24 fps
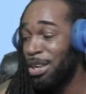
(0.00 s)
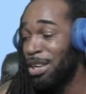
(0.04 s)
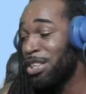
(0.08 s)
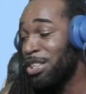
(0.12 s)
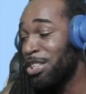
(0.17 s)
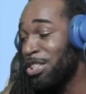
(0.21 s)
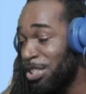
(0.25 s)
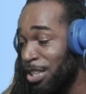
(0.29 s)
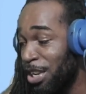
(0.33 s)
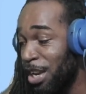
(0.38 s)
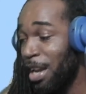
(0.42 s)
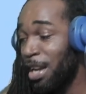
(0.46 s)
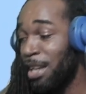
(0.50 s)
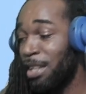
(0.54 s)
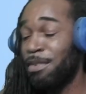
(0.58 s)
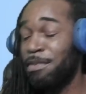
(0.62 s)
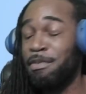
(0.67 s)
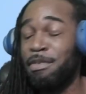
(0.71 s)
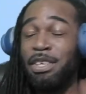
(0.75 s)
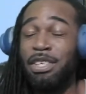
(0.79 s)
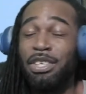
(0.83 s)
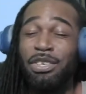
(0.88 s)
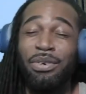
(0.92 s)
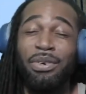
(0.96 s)
share the
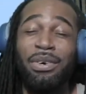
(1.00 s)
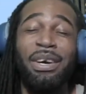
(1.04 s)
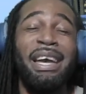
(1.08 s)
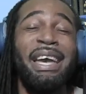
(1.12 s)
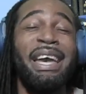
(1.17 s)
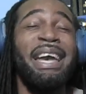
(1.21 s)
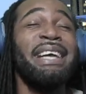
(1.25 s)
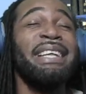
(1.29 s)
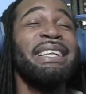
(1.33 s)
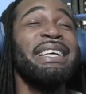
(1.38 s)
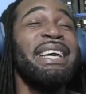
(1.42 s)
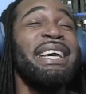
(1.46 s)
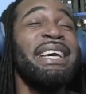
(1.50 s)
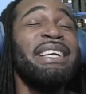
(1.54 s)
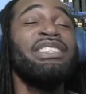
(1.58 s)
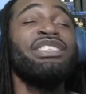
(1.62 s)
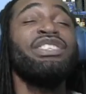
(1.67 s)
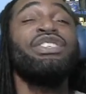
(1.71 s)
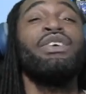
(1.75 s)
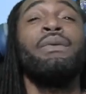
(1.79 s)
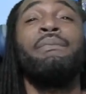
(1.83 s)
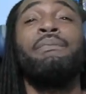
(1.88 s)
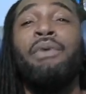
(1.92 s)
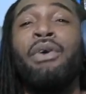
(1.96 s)
video, and hit
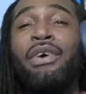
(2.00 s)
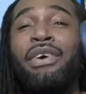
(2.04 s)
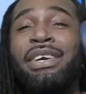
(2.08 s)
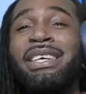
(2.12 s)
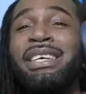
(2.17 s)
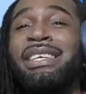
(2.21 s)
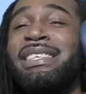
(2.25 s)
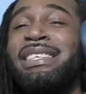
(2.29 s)
your boy a